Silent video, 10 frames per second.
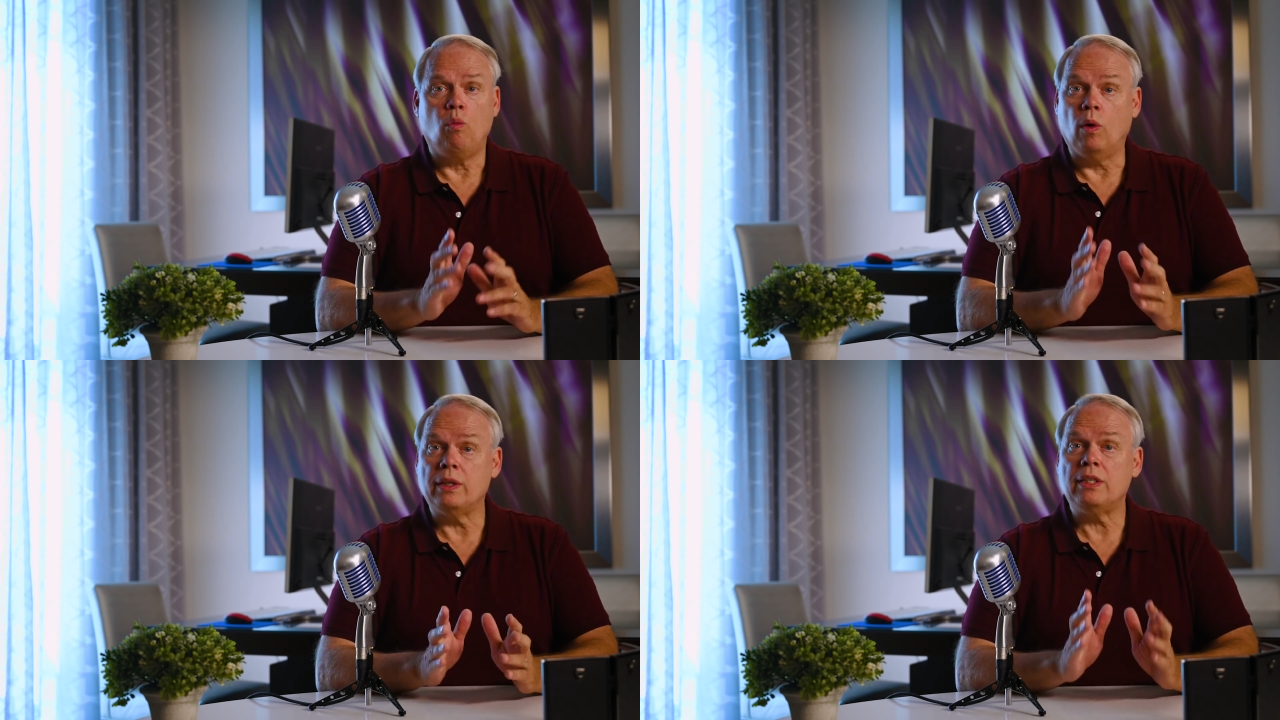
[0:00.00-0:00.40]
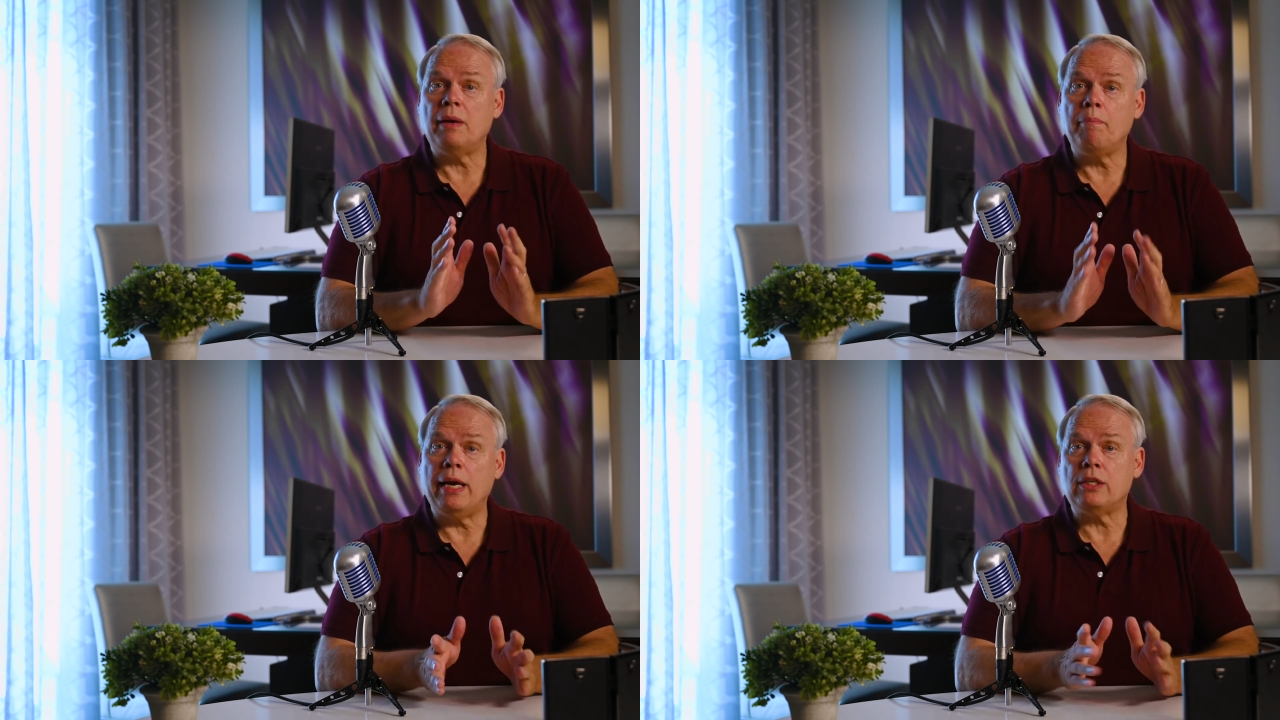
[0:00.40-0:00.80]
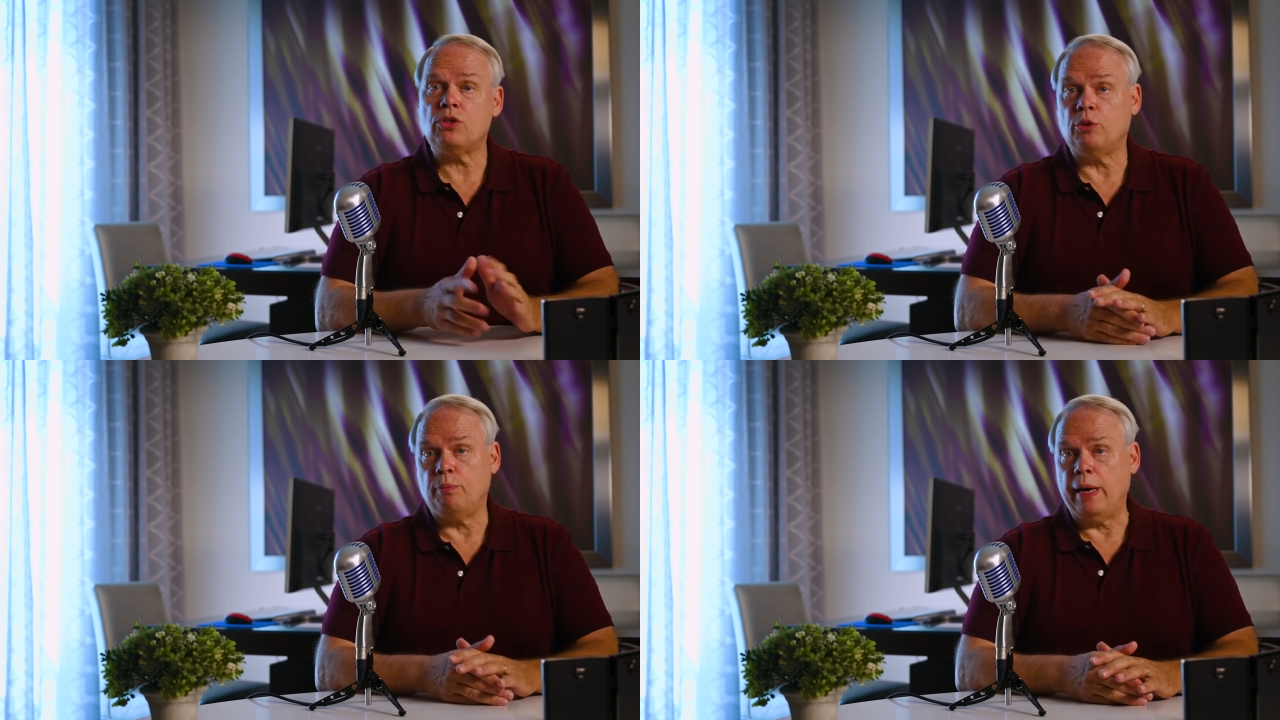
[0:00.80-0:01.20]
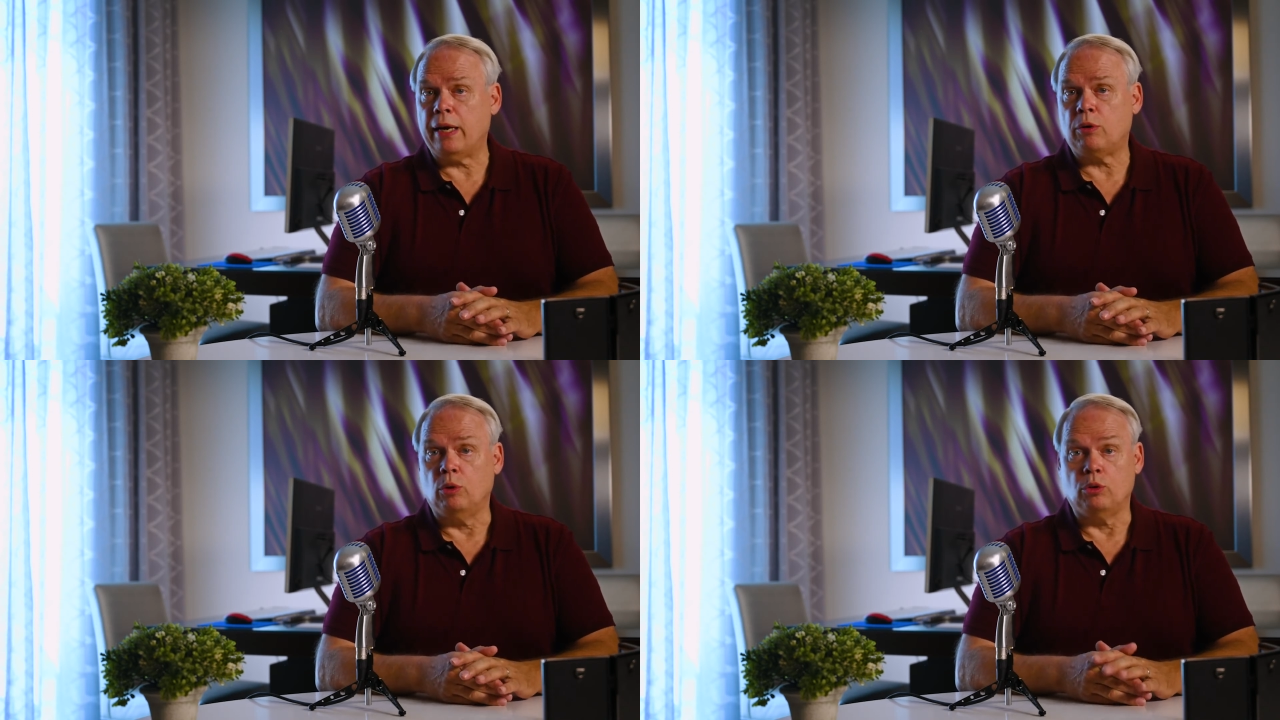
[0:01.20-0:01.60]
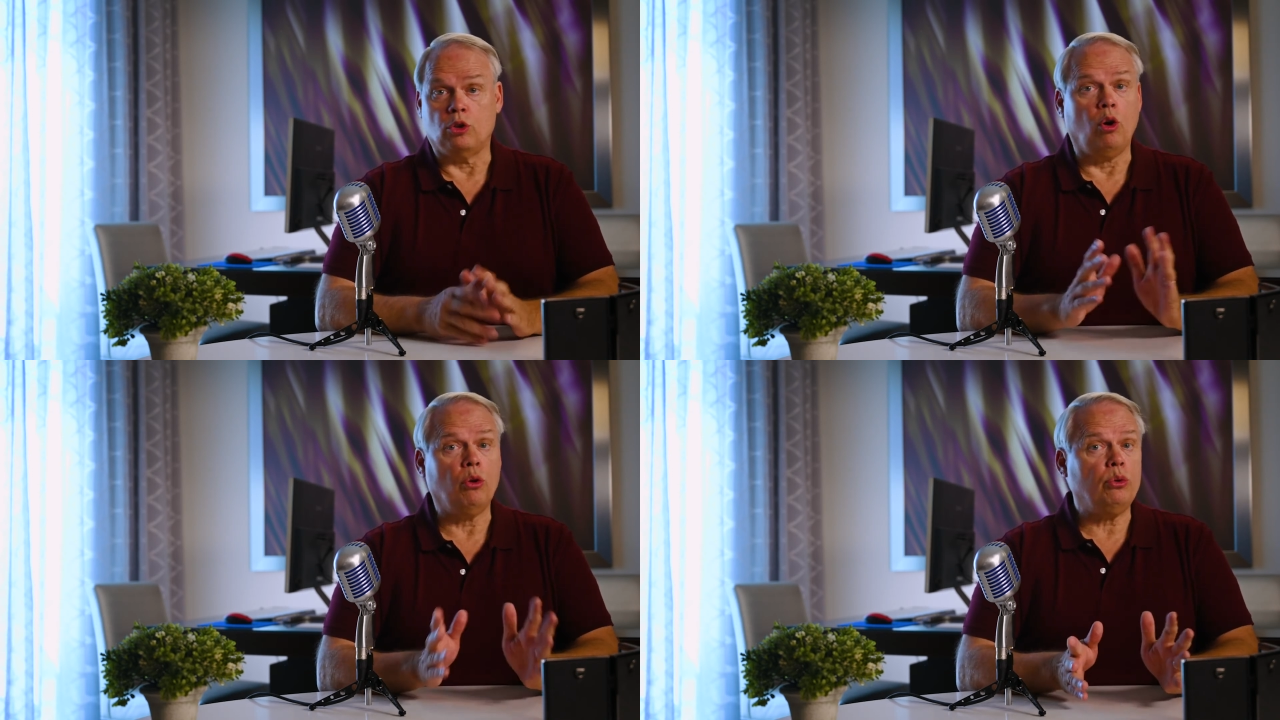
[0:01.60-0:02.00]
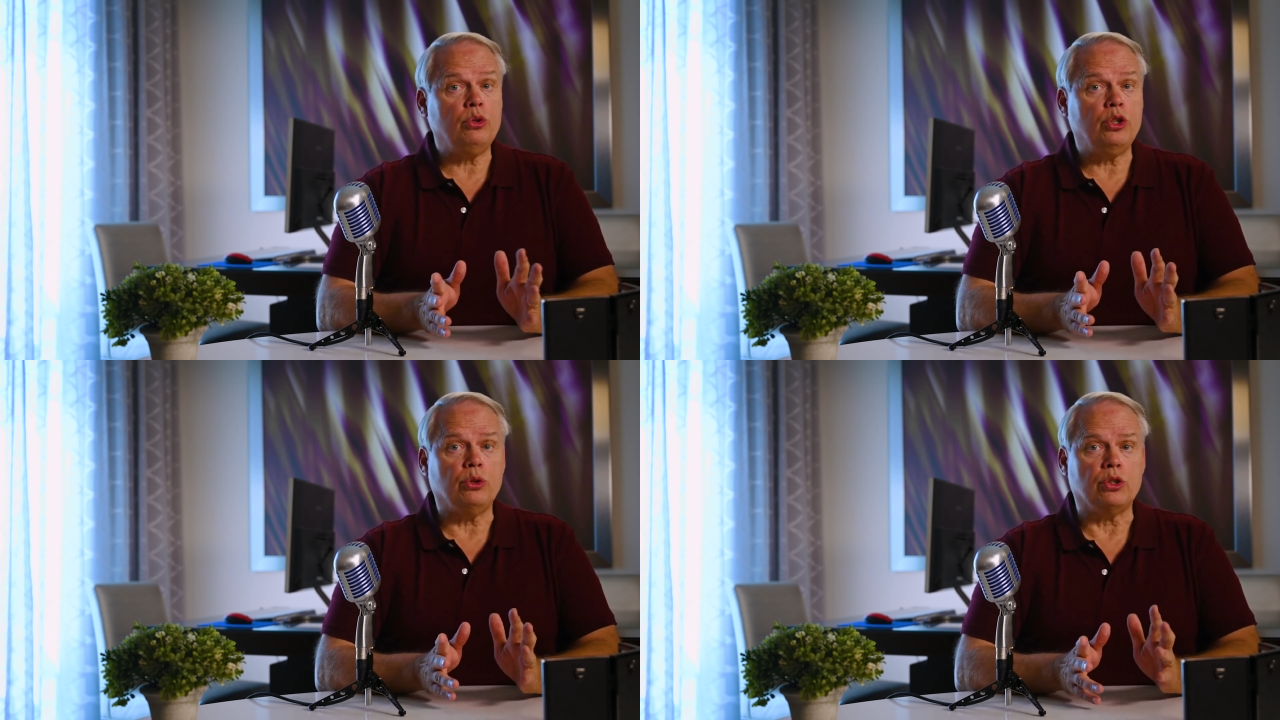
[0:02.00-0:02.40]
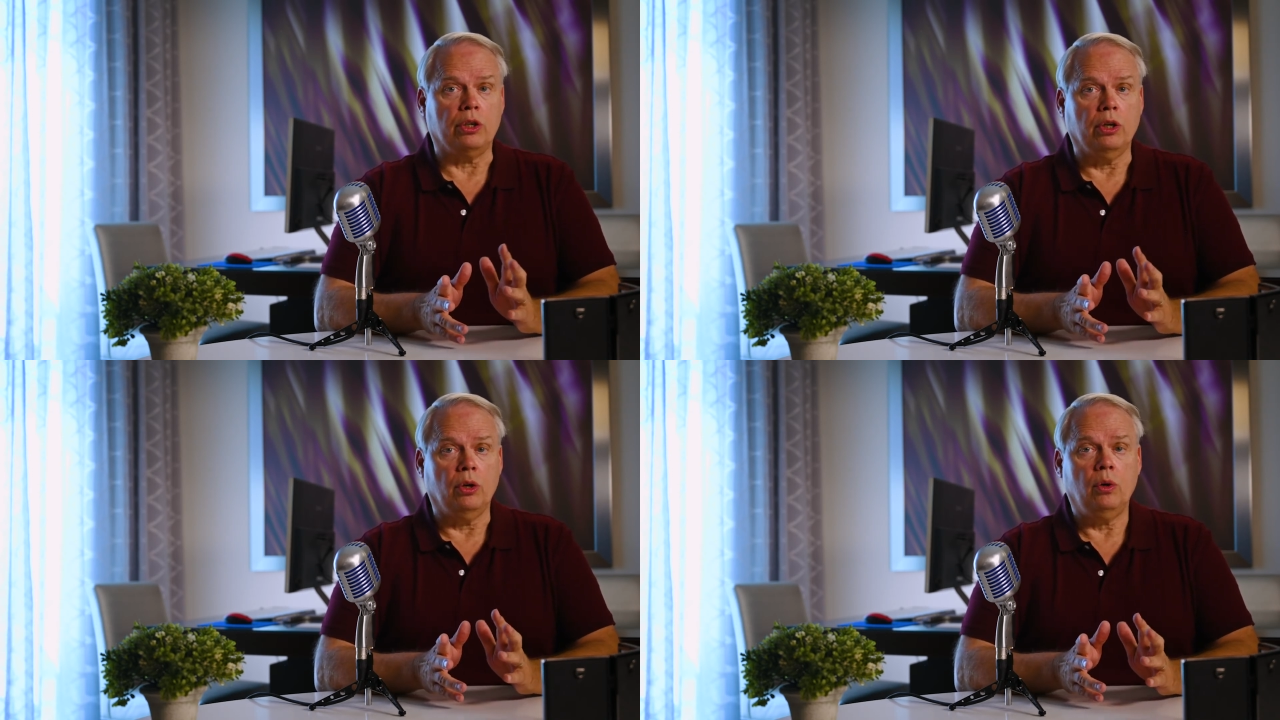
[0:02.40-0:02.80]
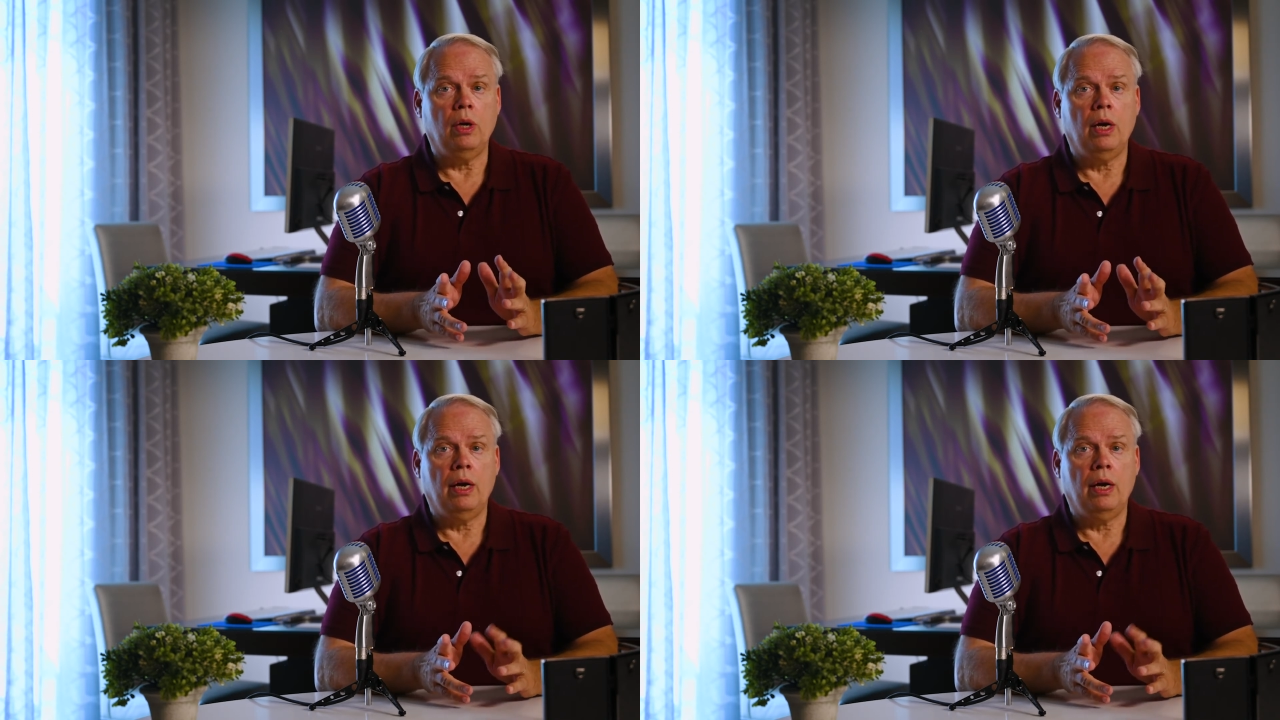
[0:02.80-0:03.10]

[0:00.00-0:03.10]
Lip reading: once I mastered macros all those years ago,